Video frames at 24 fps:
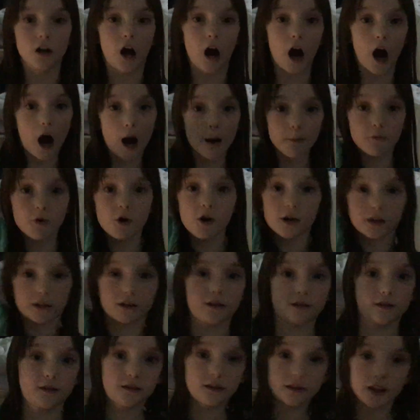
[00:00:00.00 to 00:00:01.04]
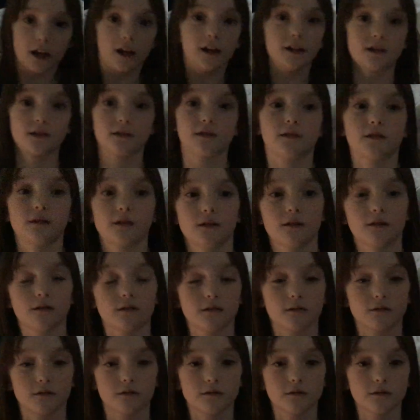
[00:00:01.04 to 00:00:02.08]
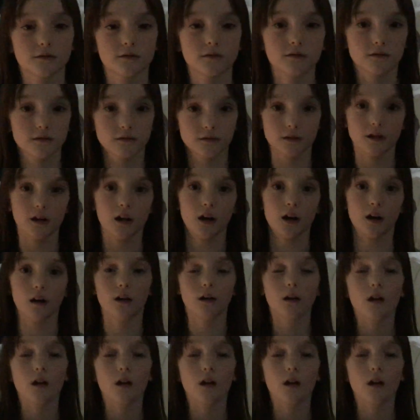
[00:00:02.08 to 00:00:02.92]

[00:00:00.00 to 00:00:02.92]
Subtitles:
I'm doing this because, yeah.